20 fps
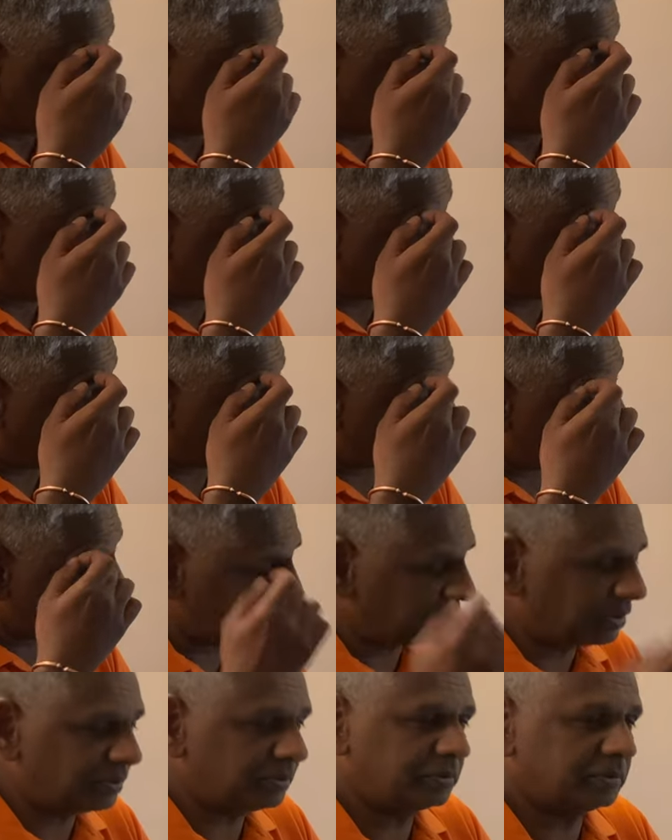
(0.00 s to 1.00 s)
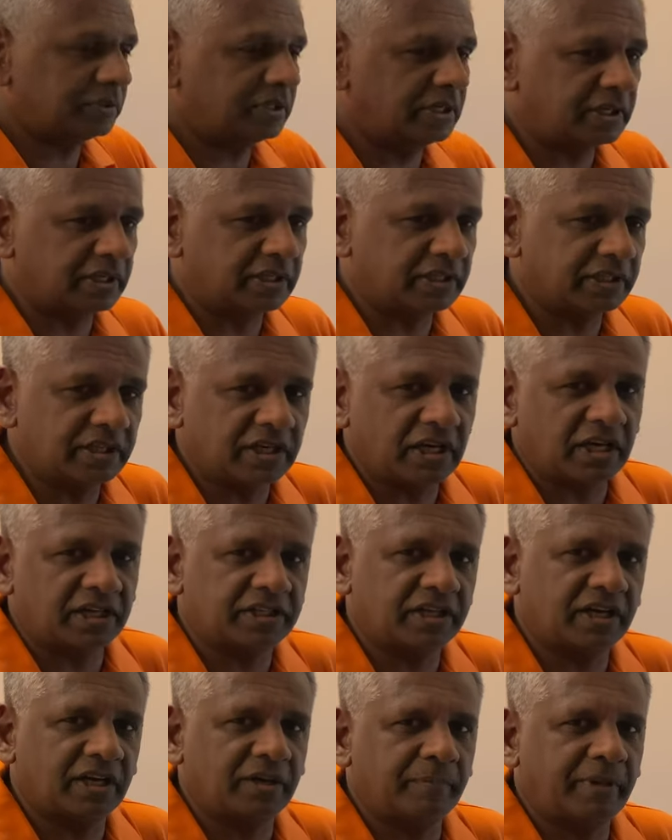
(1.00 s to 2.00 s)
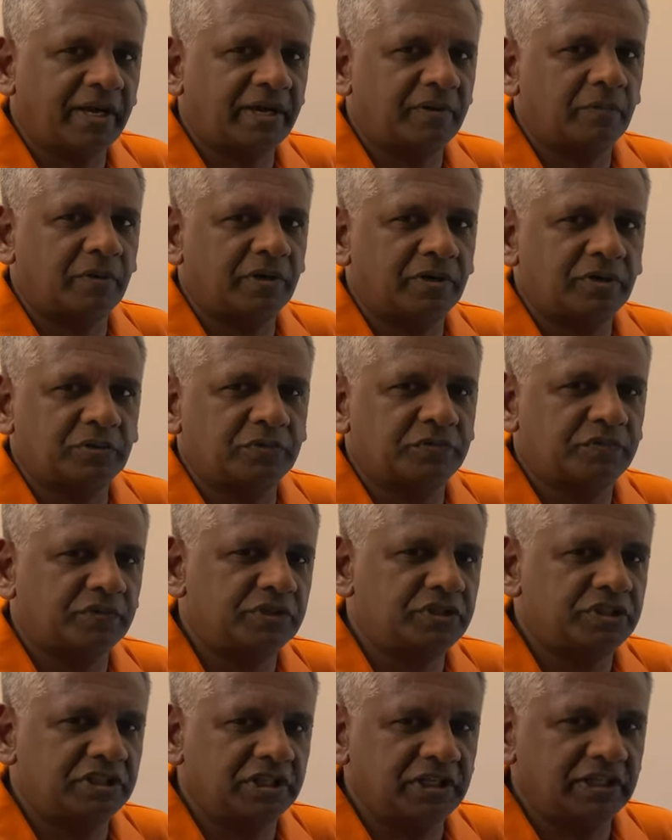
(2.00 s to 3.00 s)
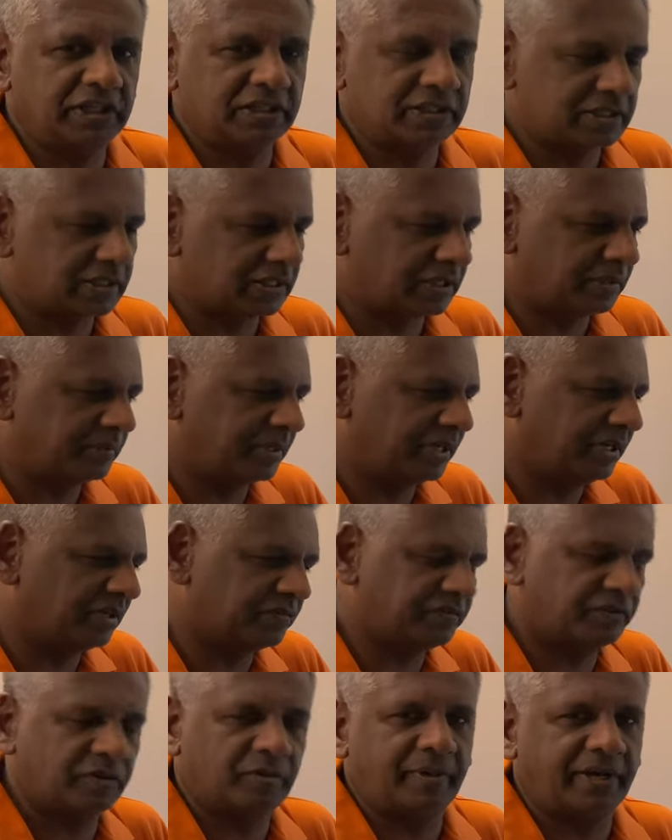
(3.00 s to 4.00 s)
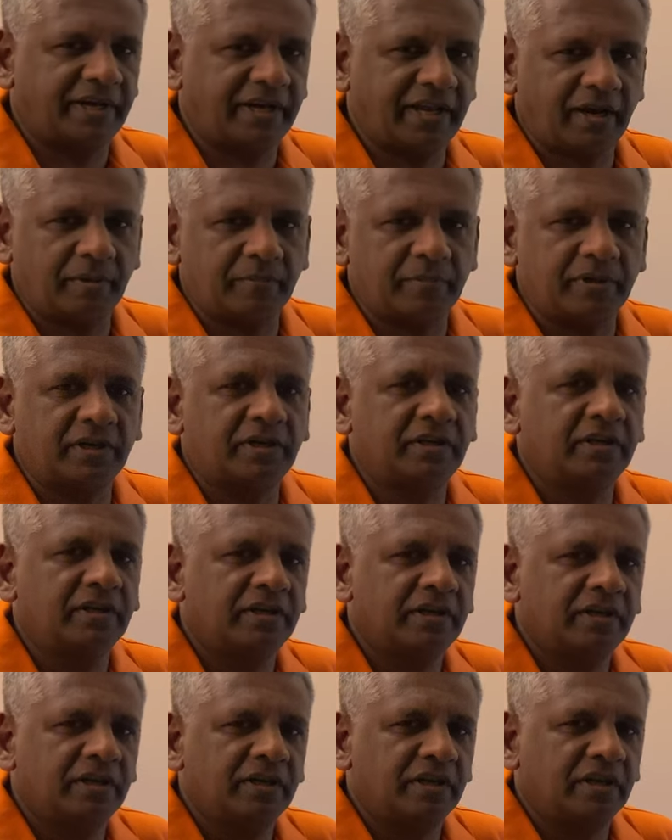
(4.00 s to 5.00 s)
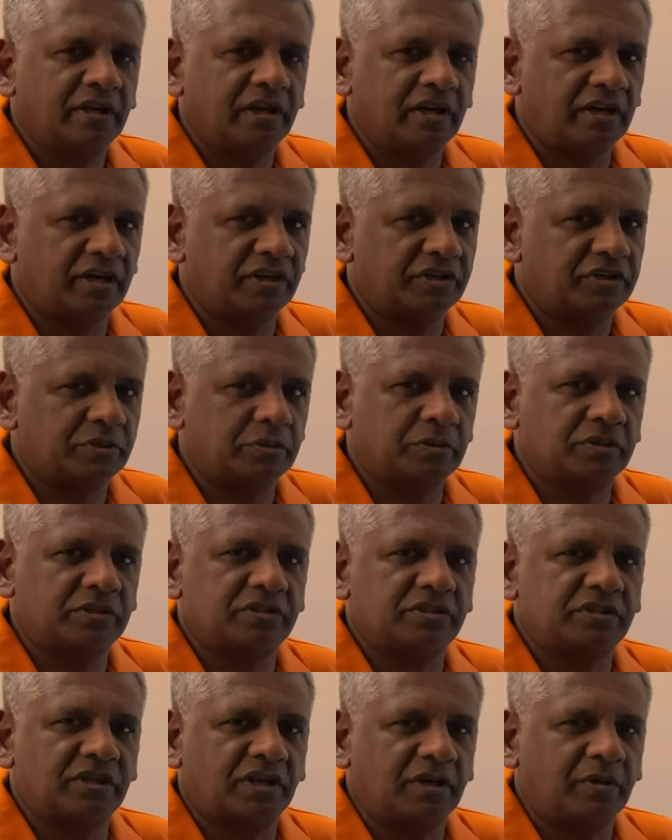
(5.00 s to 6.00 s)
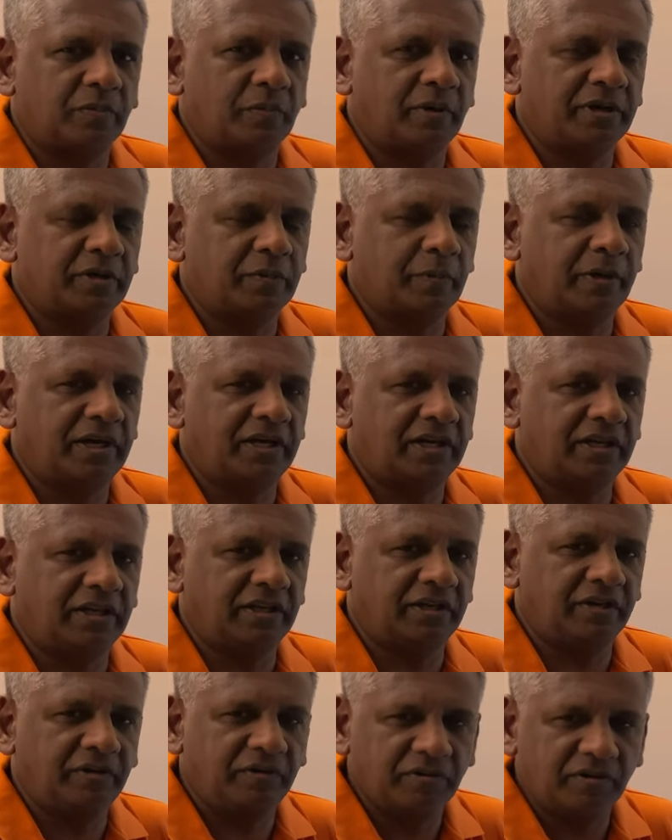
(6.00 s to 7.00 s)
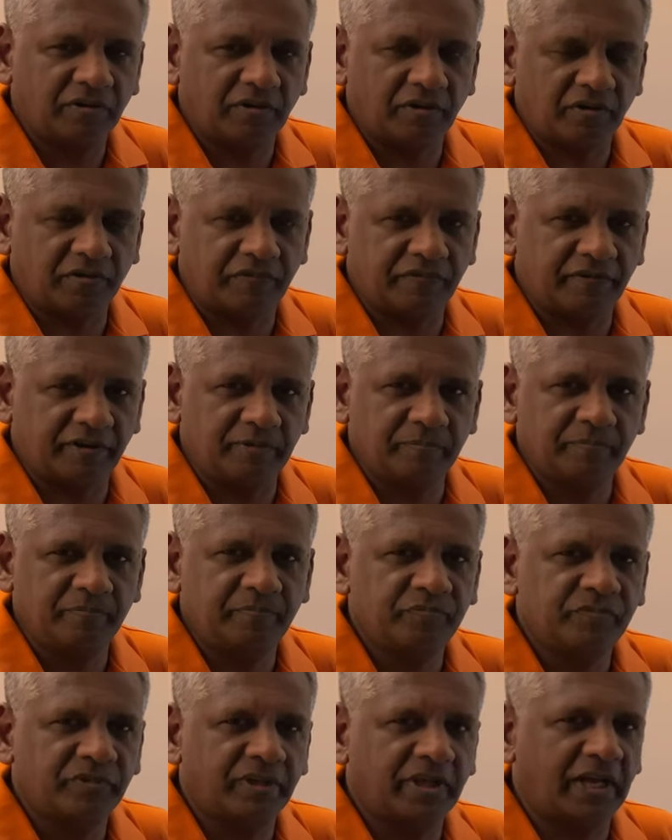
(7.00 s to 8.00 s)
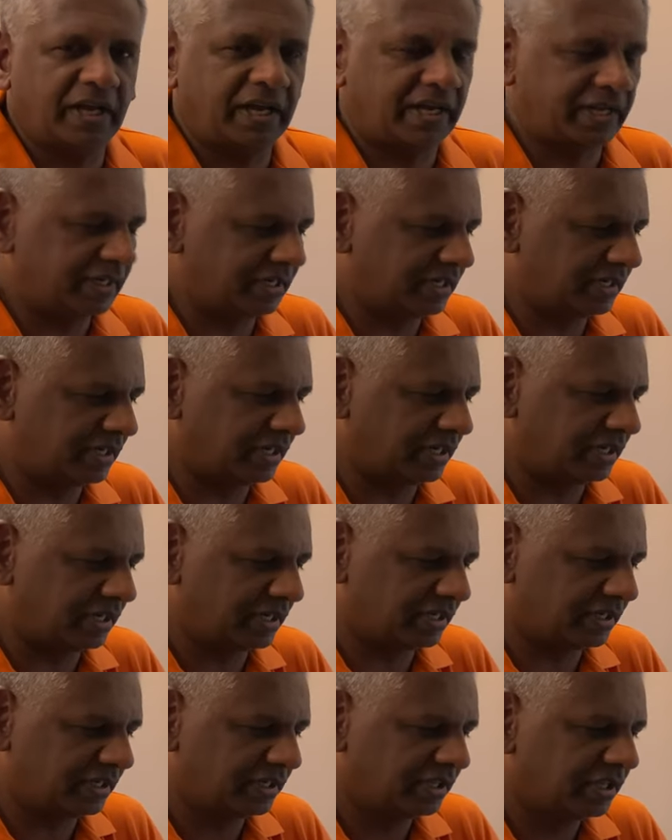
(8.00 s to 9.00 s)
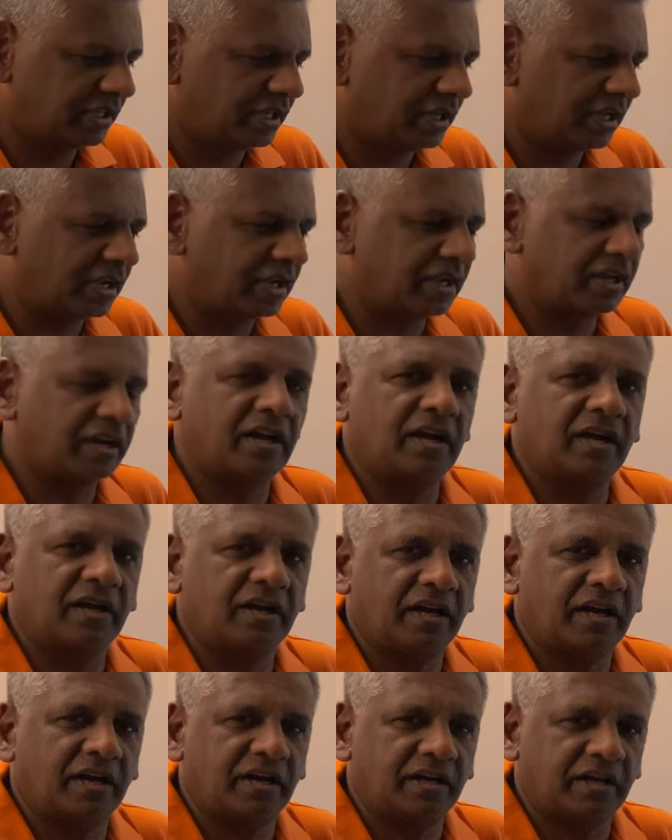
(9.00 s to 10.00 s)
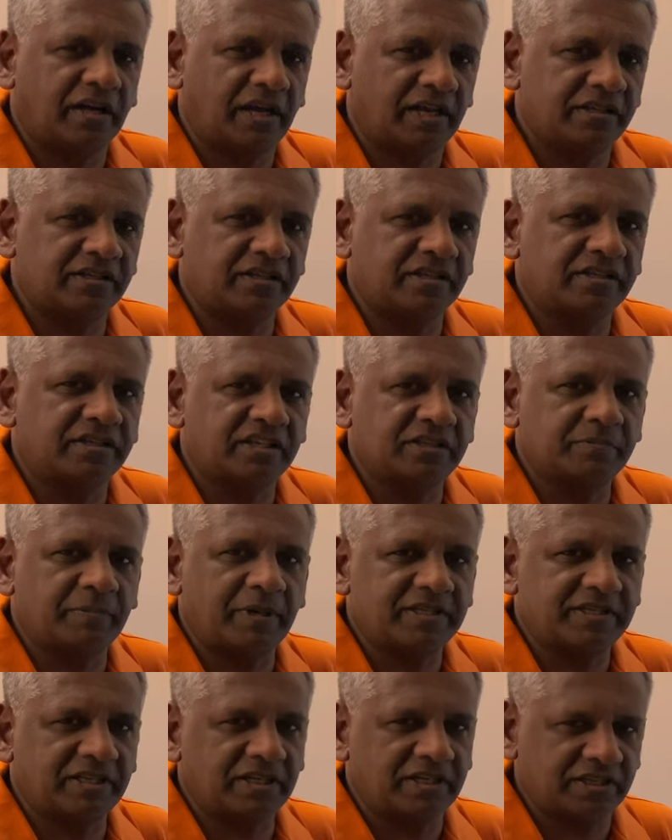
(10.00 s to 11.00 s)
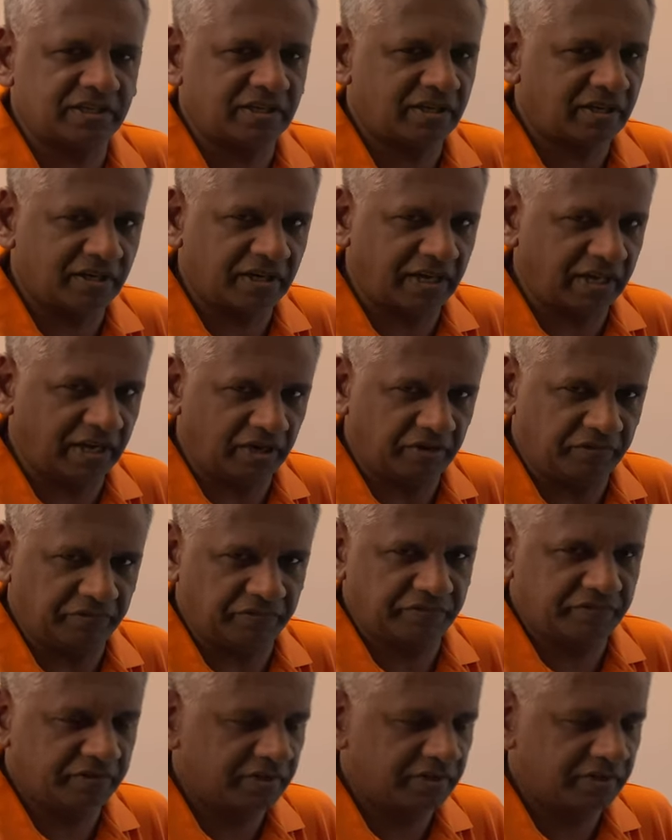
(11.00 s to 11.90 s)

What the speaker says: So as you know, the Yashica Mat 124G is a medium format camera, shoots 120 film, and has a 6x6 negative.